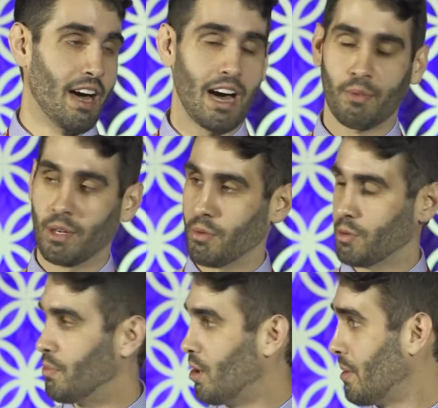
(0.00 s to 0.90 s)
our
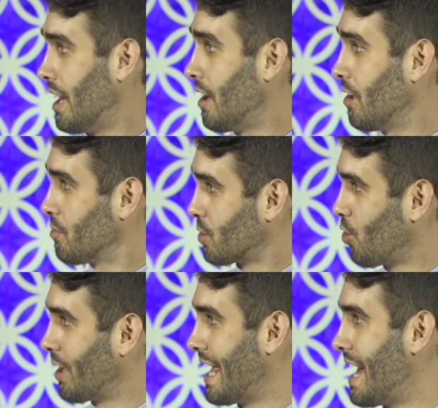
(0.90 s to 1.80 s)
mobile
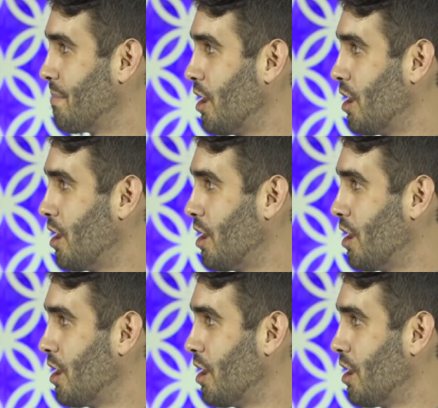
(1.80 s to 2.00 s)
recording app,